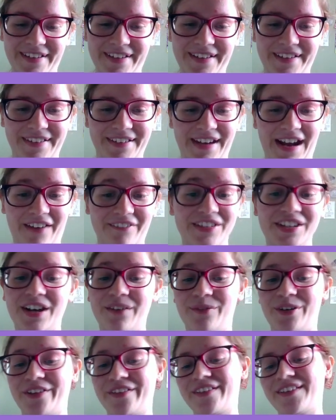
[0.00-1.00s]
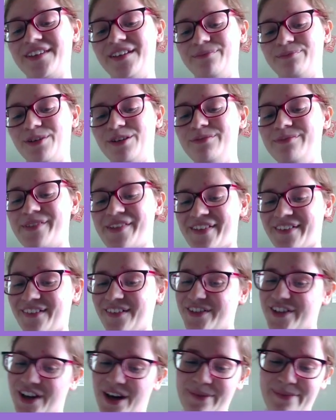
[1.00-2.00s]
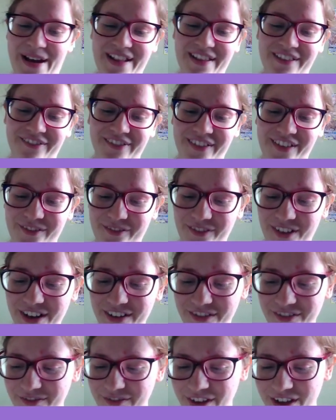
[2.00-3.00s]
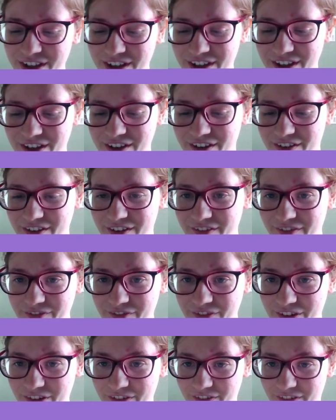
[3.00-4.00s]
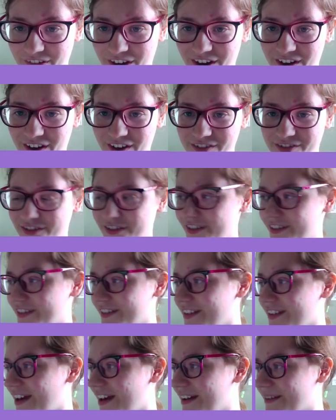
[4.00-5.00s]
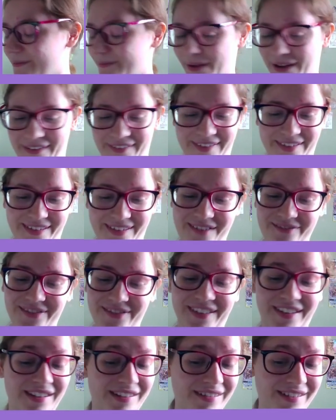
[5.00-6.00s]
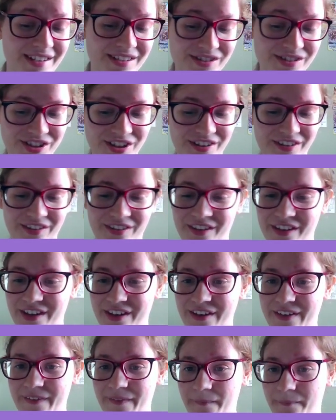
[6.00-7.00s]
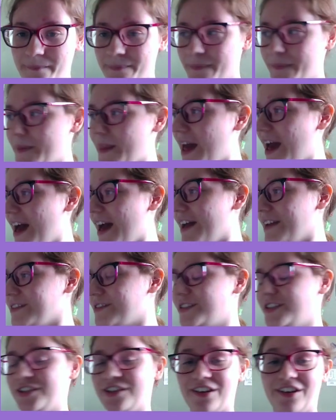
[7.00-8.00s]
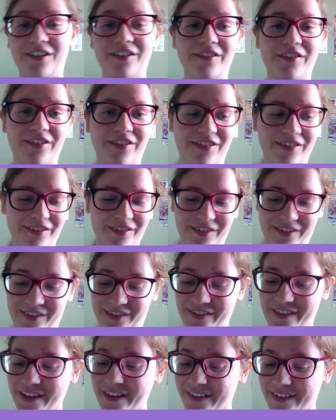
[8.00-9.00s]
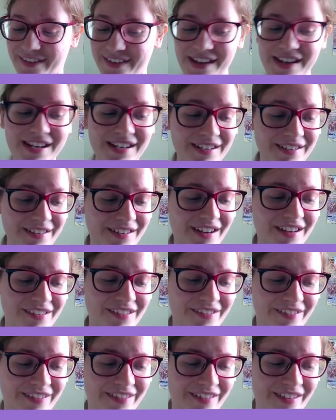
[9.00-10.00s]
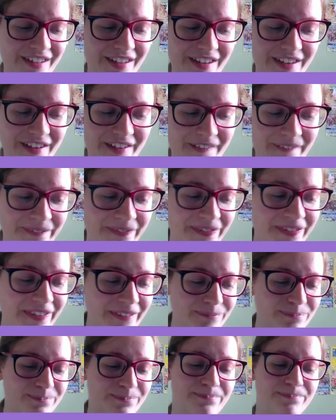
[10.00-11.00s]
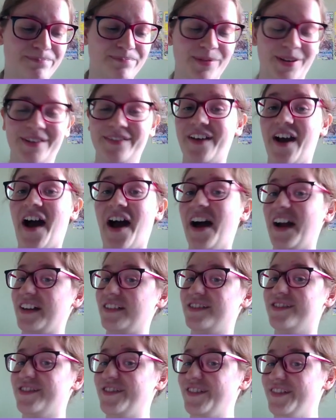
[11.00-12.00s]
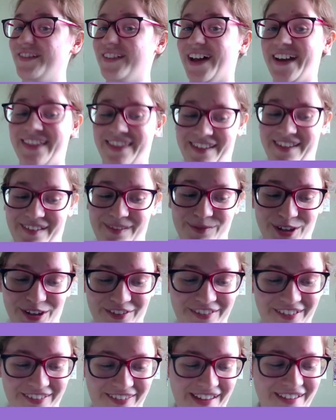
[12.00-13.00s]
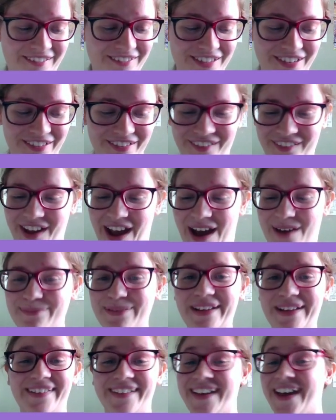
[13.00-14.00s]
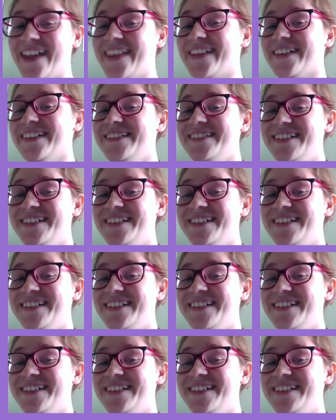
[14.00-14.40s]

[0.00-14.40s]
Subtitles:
Now we come on to Bulbasaur, Charmander and Squirtle, who are 110 by 70 stitches and use 16 colours. But I do like this just because they all look so happy together.